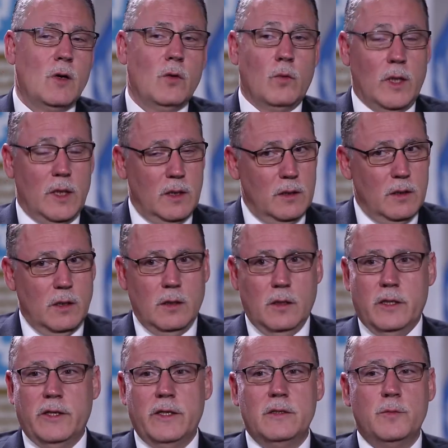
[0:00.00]
Well,
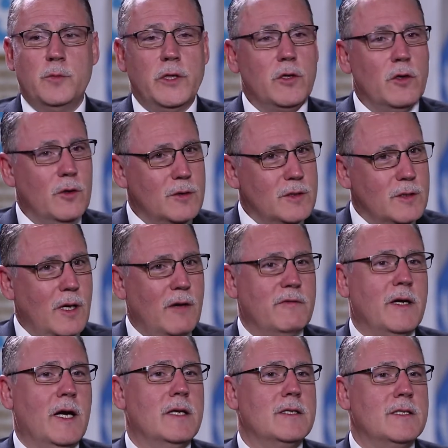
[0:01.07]
it is because
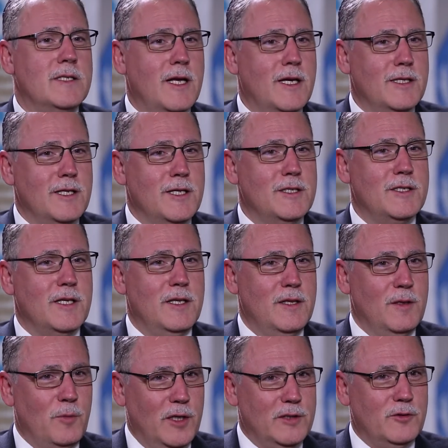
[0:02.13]
Afghanistan is in
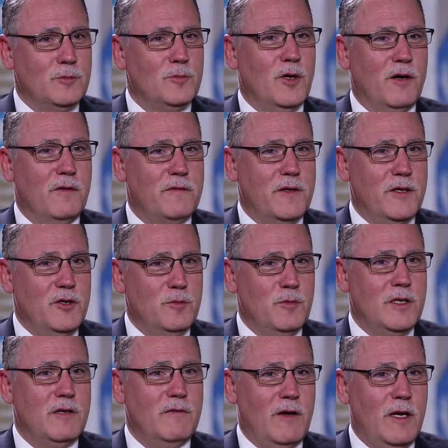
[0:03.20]
the bottom of the
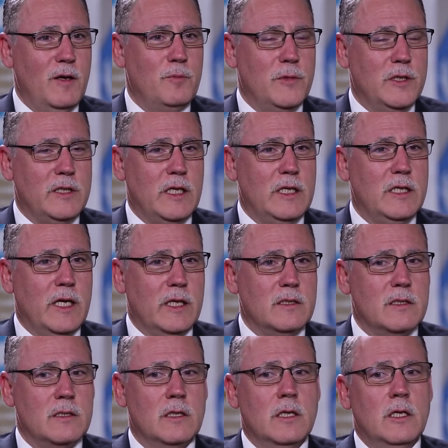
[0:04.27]
Human Development
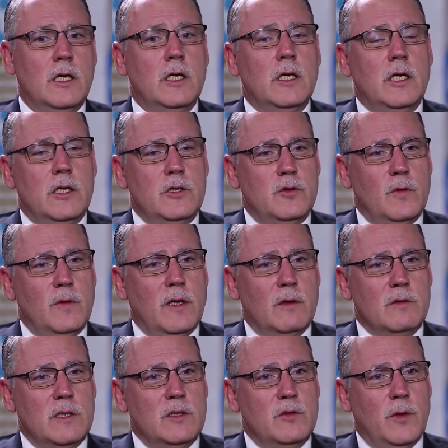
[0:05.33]
Index in
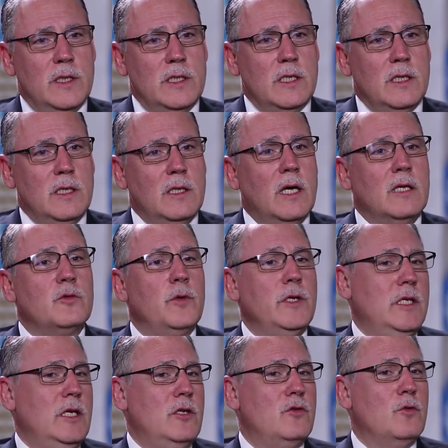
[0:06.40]
2020 that we
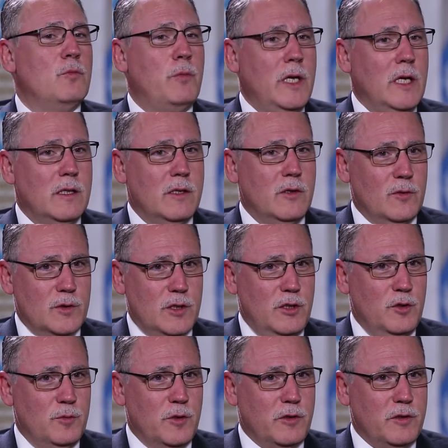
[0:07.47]
need to build those
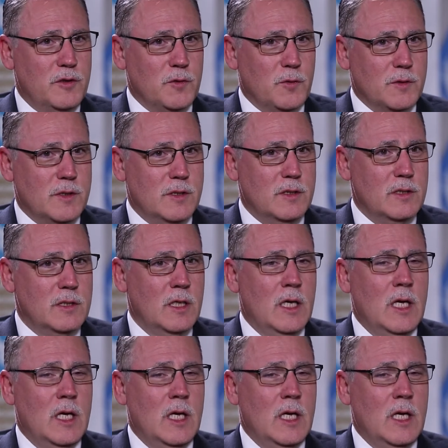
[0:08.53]
human resources.